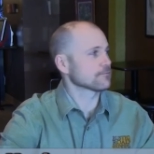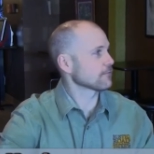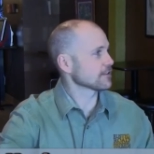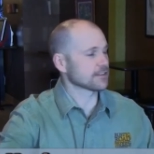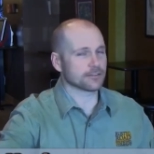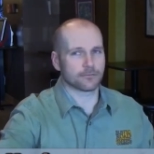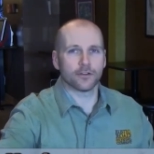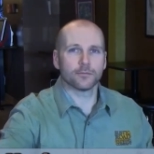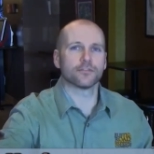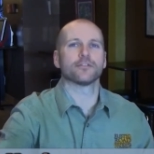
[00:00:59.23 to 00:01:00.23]
Rustic
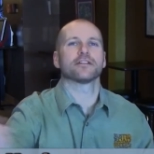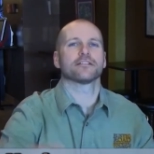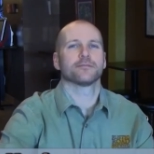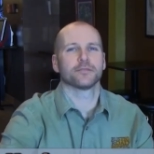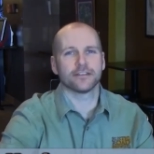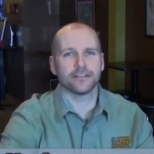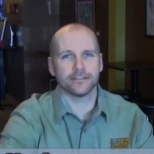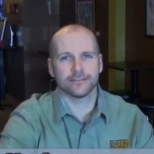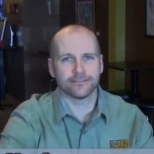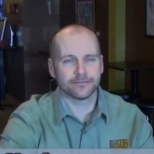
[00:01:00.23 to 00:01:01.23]
Road Brewing Company.
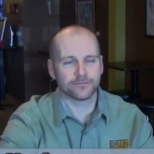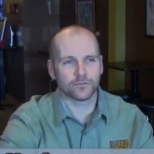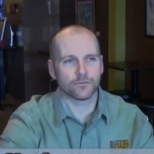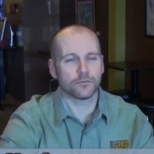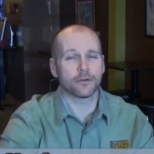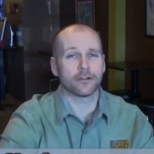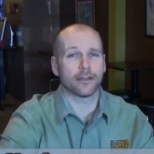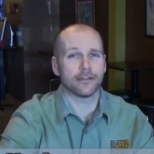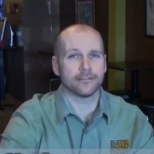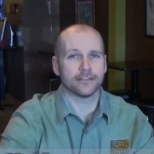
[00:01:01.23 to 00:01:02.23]
We're
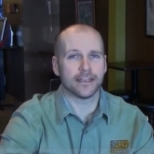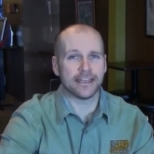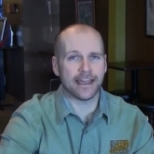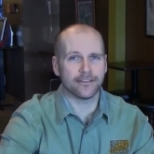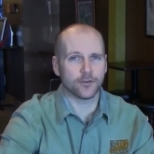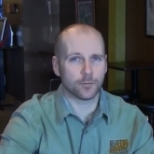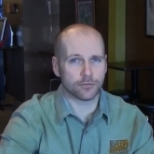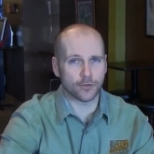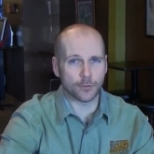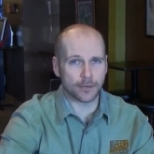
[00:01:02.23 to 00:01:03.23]
a nano
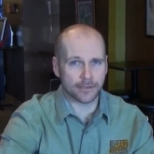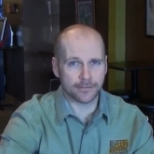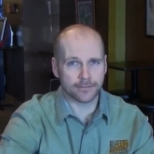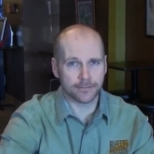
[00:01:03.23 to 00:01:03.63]
brewery